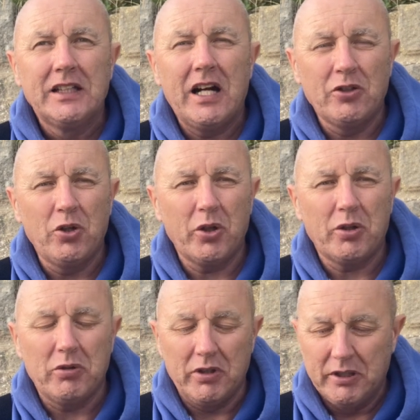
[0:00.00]

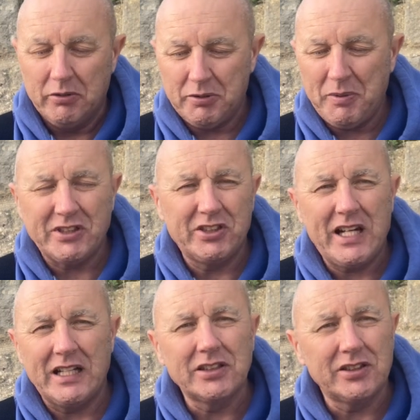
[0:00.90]
unhook, which makes a
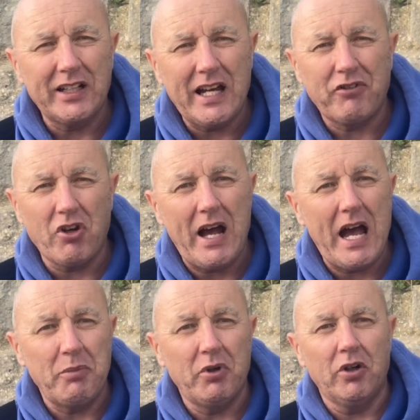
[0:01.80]
change because they have got a
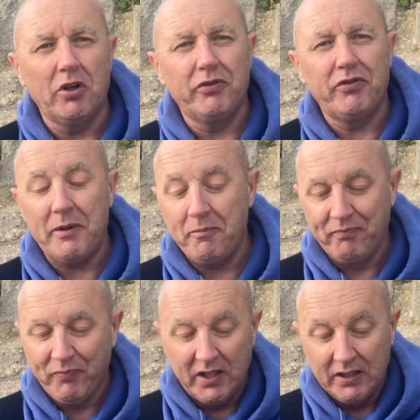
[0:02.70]
habit of
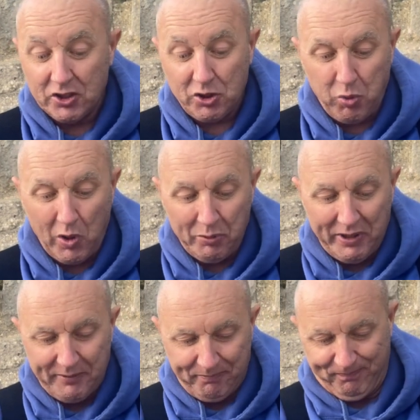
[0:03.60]

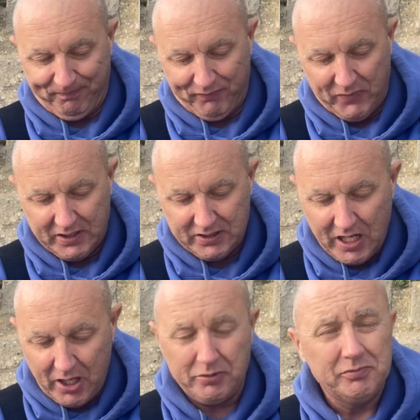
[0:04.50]
swallowing it.
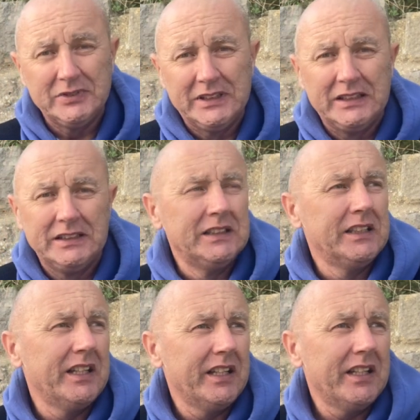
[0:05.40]
So
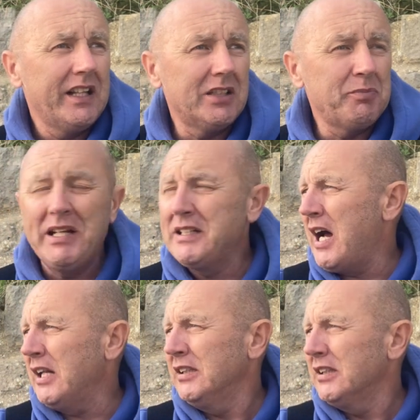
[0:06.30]
there's me
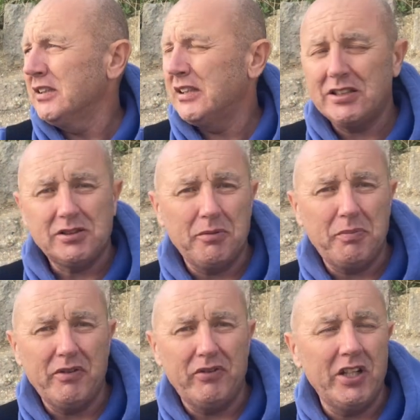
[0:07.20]
done. That's the
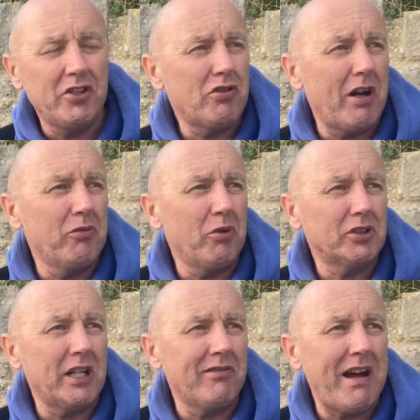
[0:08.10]
bit of the intro of
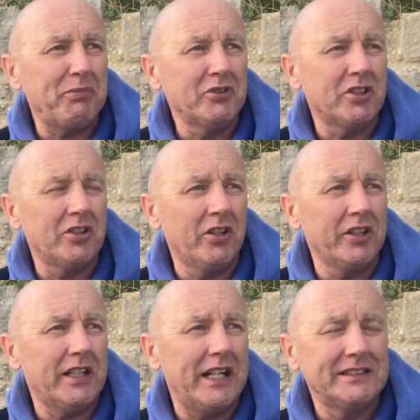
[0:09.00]
what's going to happen
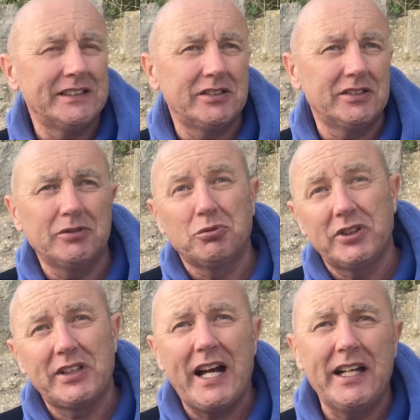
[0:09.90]
tonight, and or
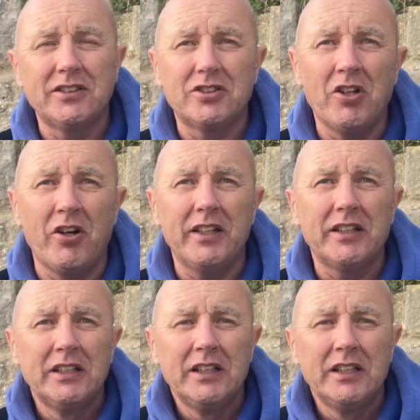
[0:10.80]
today and tonight.